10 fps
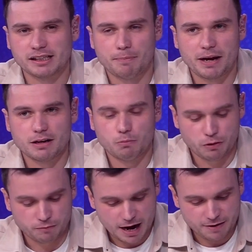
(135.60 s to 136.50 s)
Mazepin
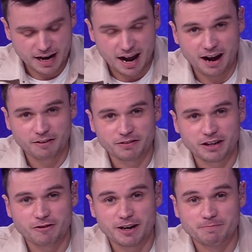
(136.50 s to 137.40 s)
will round out
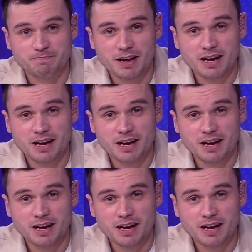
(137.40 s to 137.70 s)
the grid.